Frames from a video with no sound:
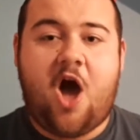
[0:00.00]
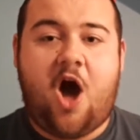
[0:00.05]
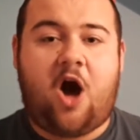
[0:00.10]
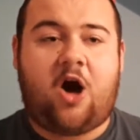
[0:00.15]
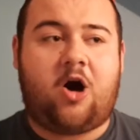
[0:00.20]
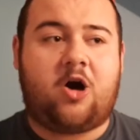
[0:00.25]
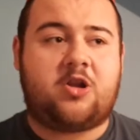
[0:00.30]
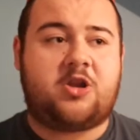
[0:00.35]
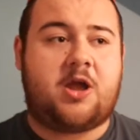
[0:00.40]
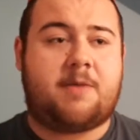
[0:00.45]

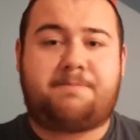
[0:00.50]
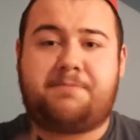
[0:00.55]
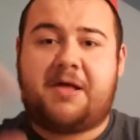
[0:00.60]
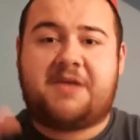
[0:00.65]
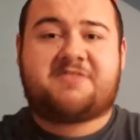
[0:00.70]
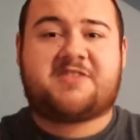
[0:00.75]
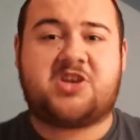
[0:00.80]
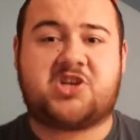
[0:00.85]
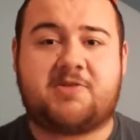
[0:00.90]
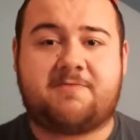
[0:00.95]
on a
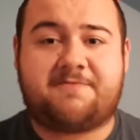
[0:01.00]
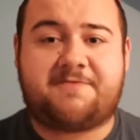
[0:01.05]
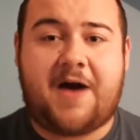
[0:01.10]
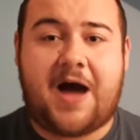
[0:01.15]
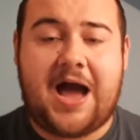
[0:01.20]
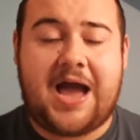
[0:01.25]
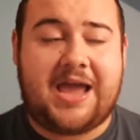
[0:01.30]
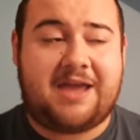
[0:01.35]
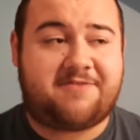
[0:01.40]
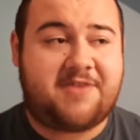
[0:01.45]
playstation
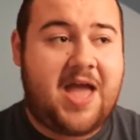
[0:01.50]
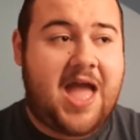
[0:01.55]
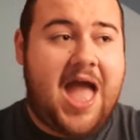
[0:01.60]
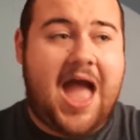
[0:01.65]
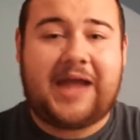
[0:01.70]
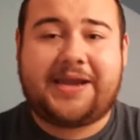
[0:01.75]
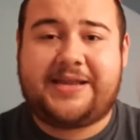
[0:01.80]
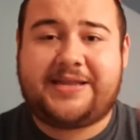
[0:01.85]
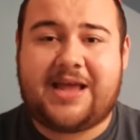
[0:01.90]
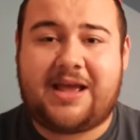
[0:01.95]
5
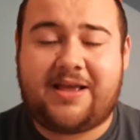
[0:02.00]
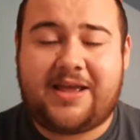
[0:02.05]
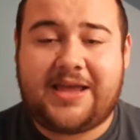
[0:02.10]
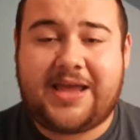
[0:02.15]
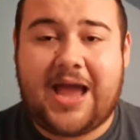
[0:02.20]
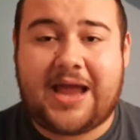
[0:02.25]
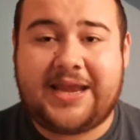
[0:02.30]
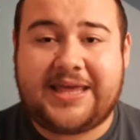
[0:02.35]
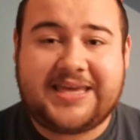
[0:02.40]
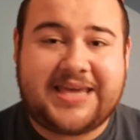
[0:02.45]
and it get
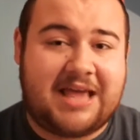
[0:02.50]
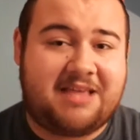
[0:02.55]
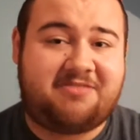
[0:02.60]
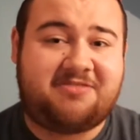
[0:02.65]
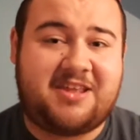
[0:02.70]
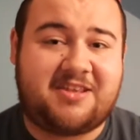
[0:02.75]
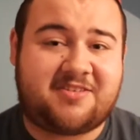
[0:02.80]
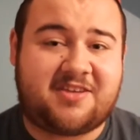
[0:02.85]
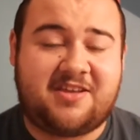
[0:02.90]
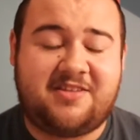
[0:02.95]
and it gets
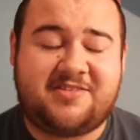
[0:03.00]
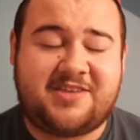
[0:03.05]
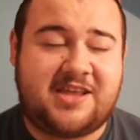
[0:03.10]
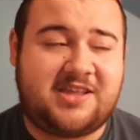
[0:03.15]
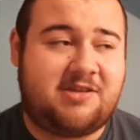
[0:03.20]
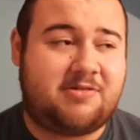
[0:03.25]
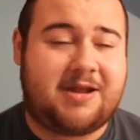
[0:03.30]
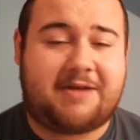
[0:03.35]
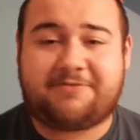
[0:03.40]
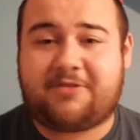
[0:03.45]

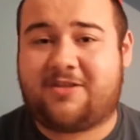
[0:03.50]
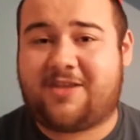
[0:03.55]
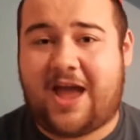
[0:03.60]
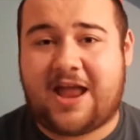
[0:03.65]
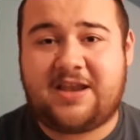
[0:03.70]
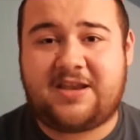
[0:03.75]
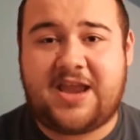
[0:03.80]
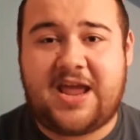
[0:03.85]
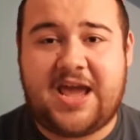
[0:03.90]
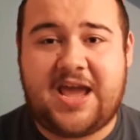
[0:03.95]
discontinued after
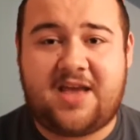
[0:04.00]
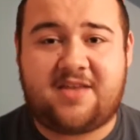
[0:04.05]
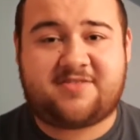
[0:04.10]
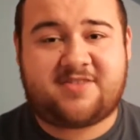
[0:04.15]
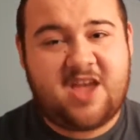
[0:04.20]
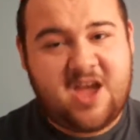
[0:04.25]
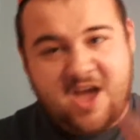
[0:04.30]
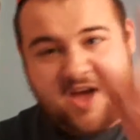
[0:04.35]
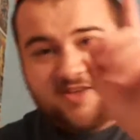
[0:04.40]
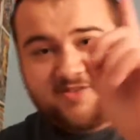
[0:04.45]
10 days
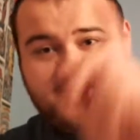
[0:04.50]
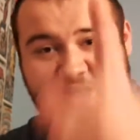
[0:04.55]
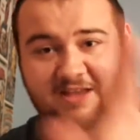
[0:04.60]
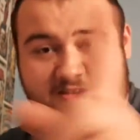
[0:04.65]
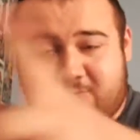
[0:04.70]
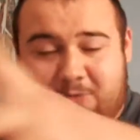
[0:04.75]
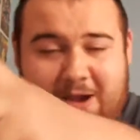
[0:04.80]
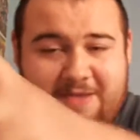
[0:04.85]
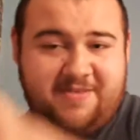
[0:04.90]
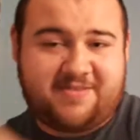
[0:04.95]
so
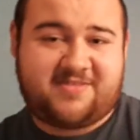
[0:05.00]
that's why they're